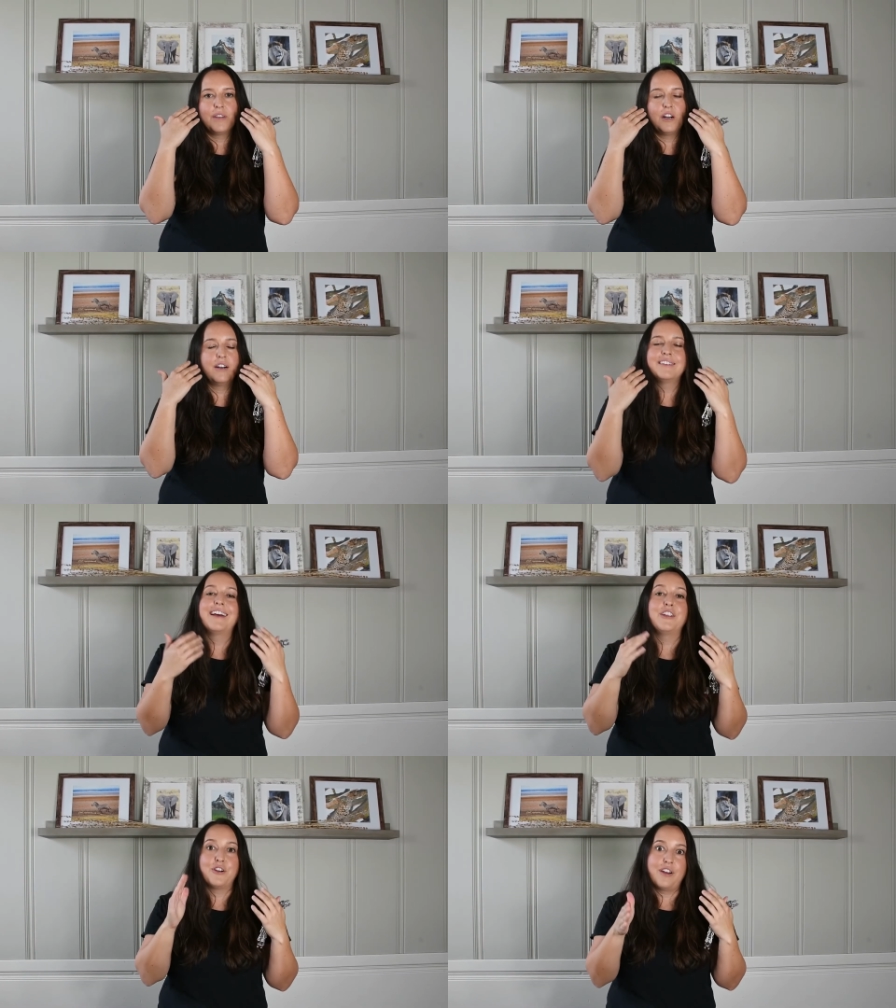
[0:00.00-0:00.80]
or
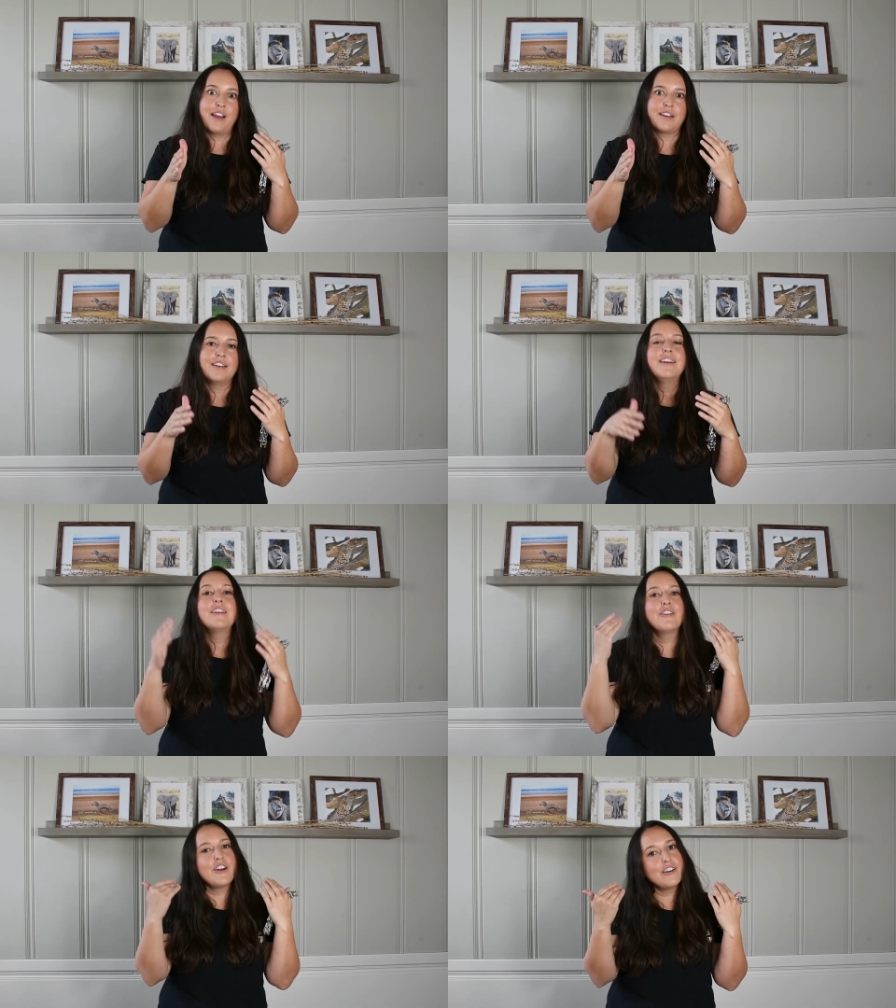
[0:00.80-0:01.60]
not your neck,
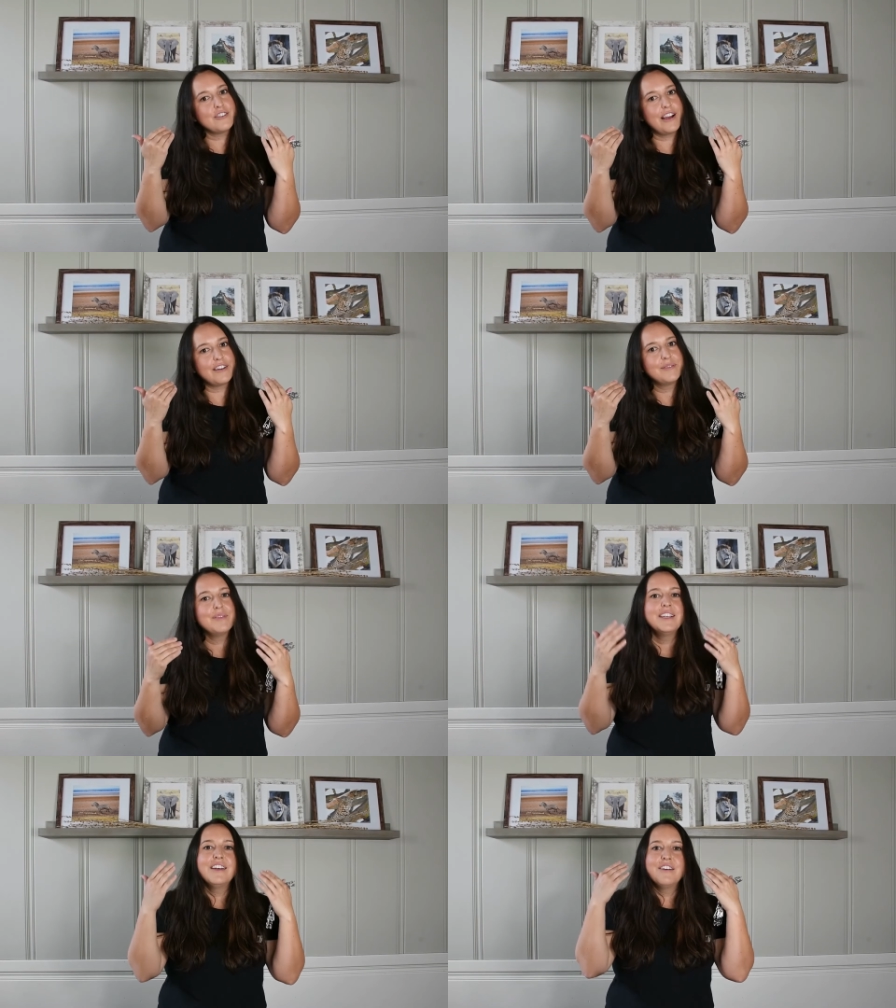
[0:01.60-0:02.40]
your dog's neck.
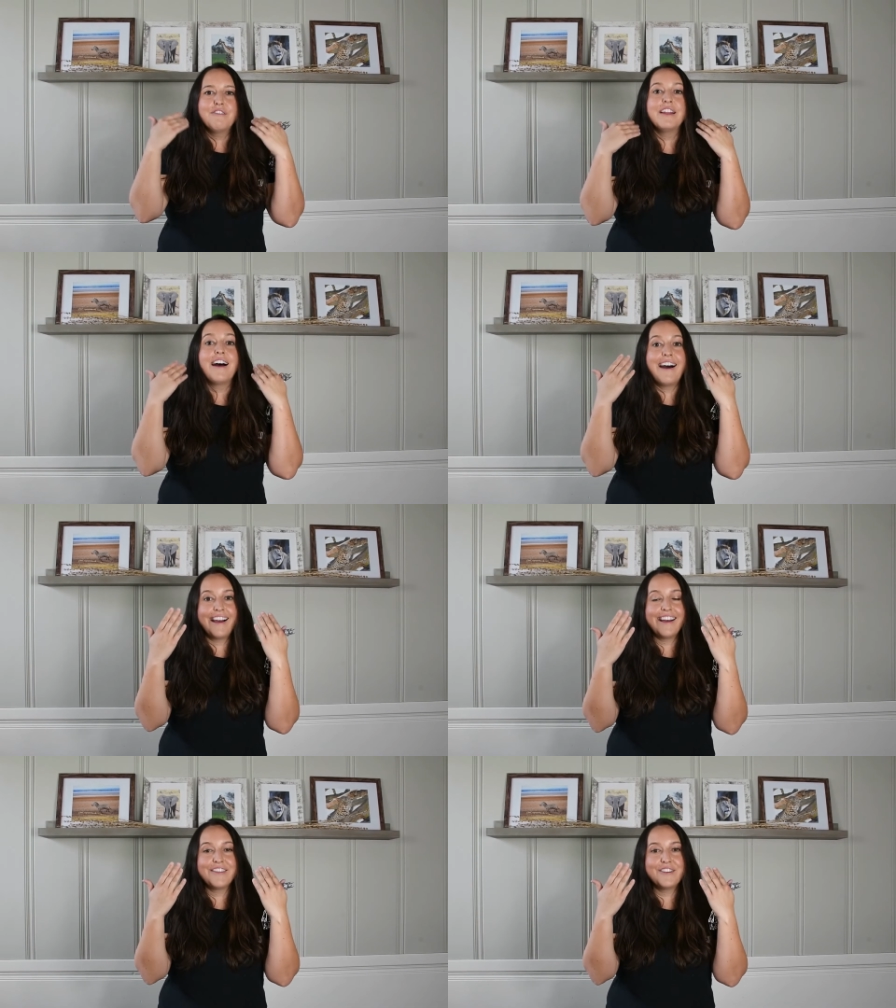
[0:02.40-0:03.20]
Fit
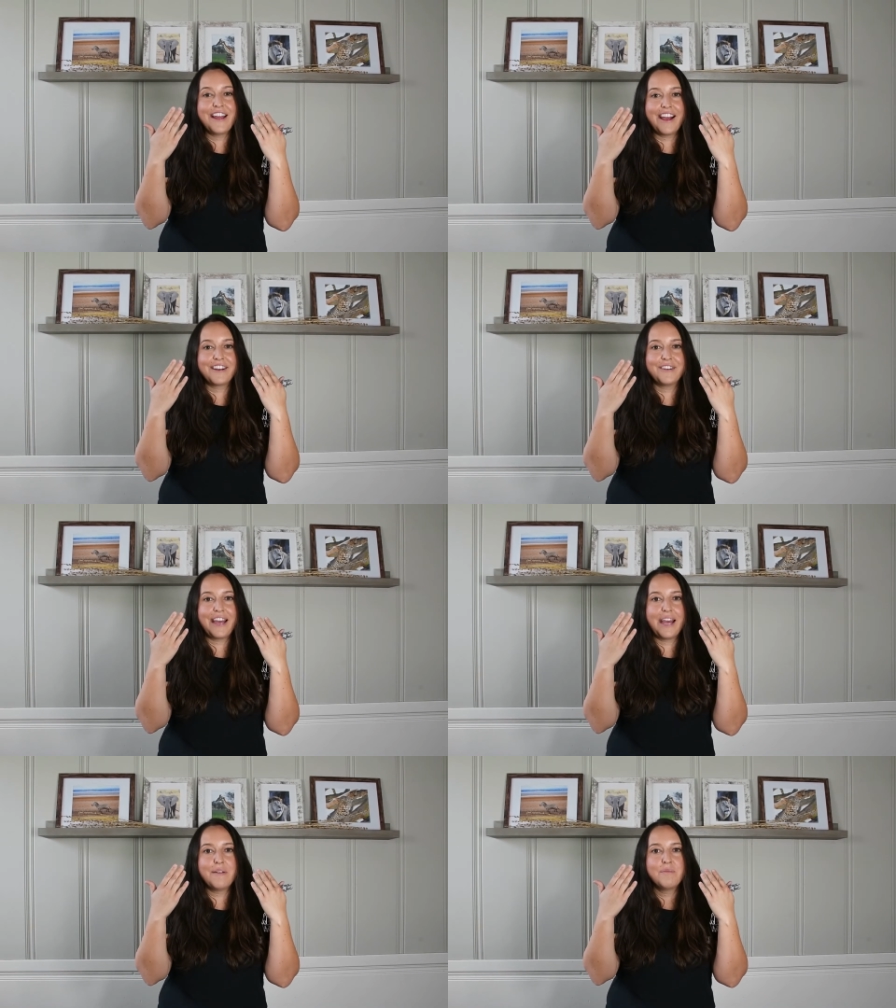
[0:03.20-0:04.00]
high on their neck,
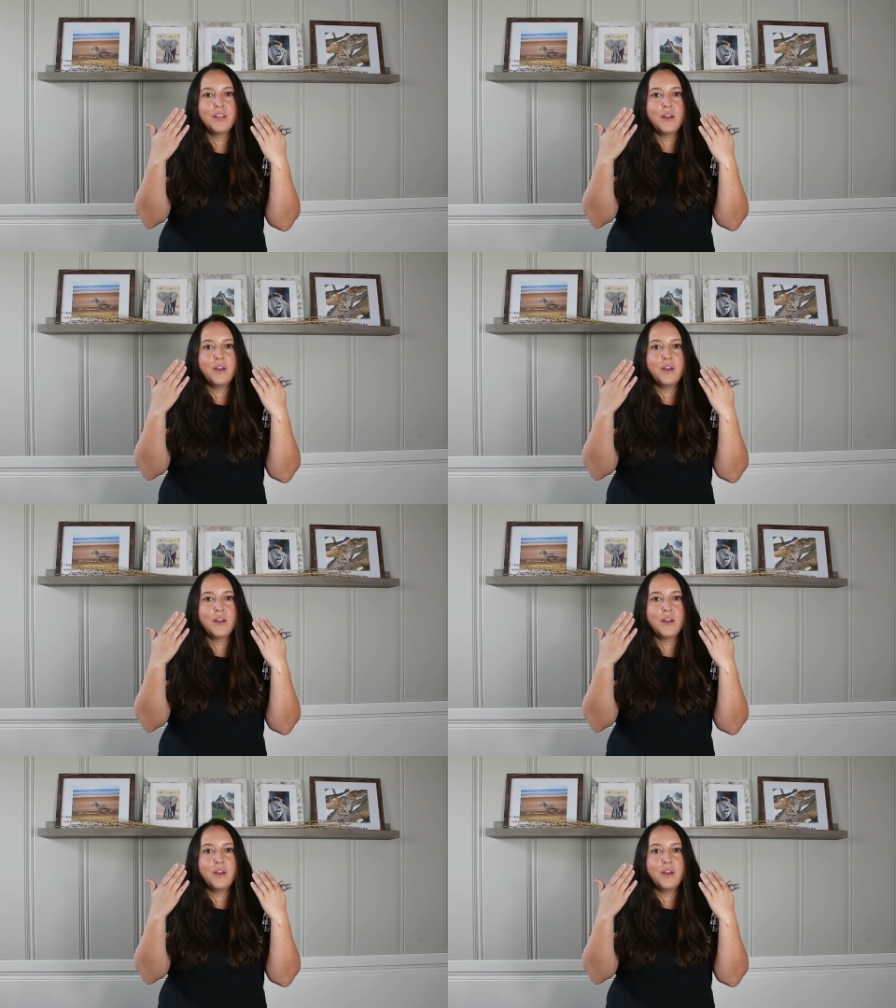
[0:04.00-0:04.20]
okay?